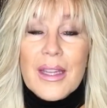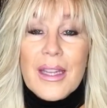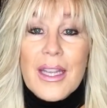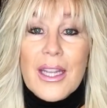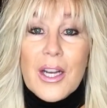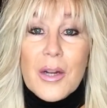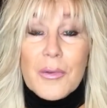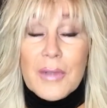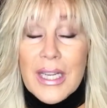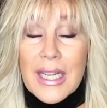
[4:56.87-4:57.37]

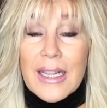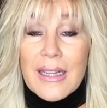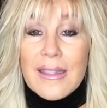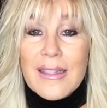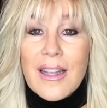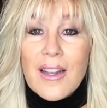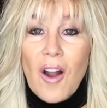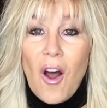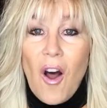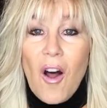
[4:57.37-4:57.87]

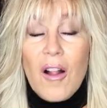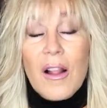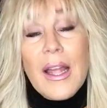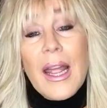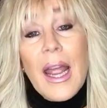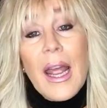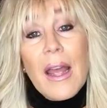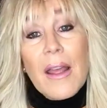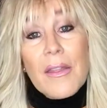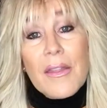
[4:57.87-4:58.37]
needles at all,
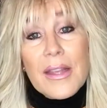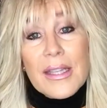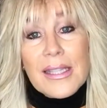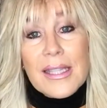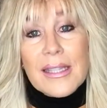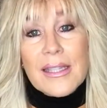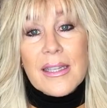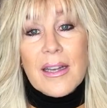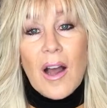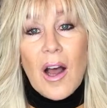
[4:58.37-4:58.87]

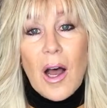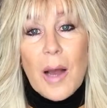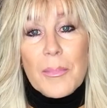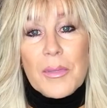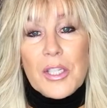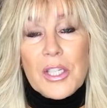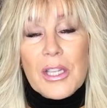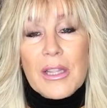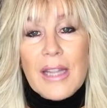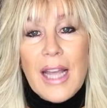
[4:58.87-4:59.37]
this is an
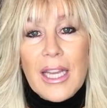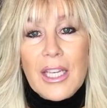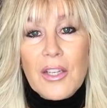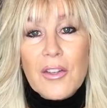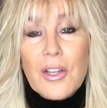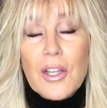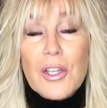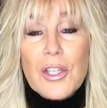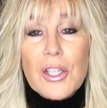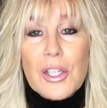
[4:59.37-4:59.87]
option that
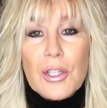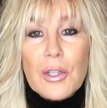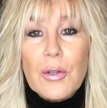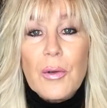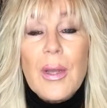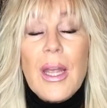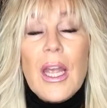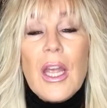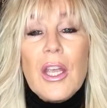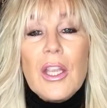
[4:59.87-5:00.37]
you can
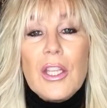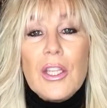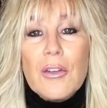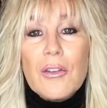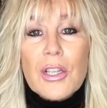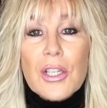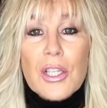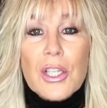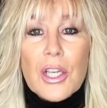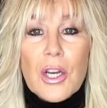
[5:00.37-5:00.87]
do. You
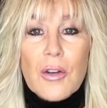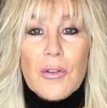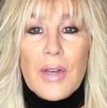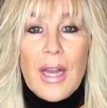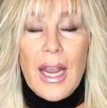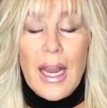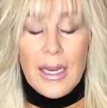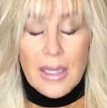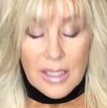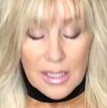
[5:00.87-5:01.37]
can
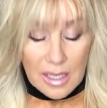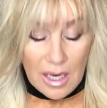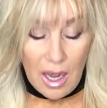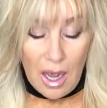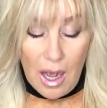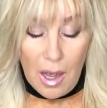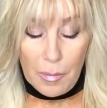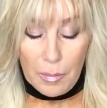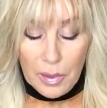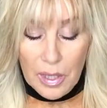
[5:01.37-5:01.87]
donate
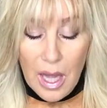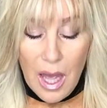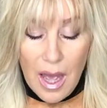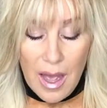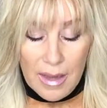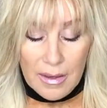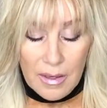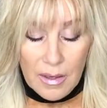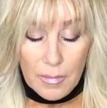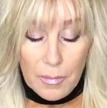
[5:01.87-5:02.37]

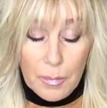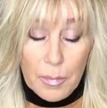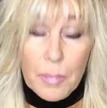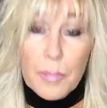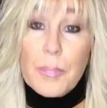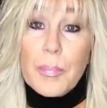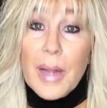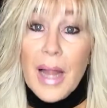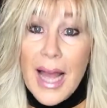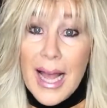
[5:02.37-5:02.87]
blood
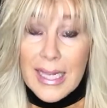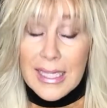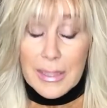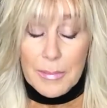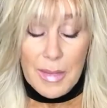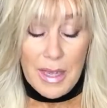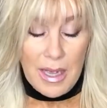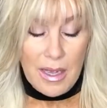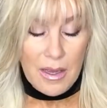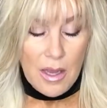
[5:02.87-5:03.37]

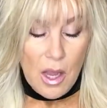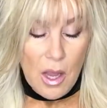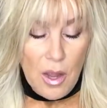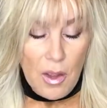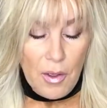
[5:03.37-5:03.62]
plasma